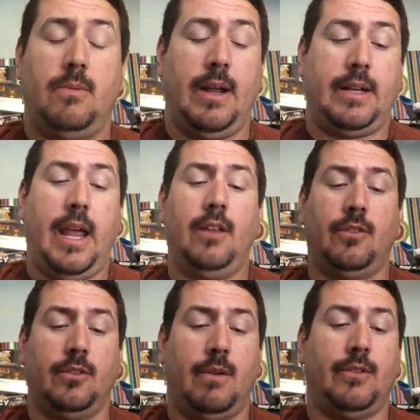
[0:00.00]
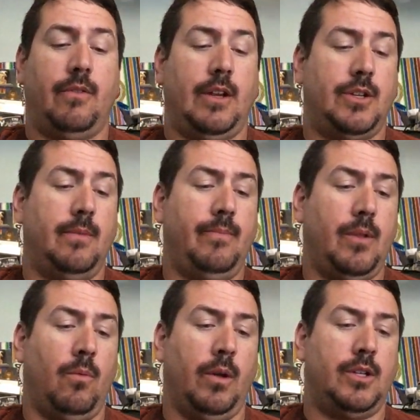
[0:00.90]
the reservation,
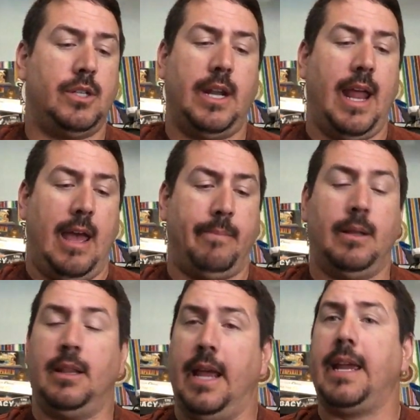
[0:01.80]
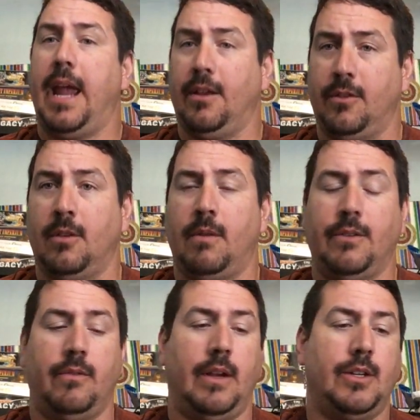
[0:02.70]
which didn't happen. They canceled the
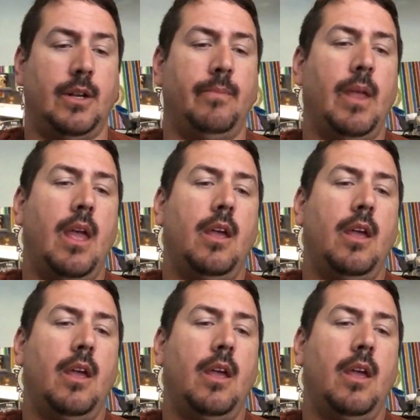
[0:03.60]
reservation.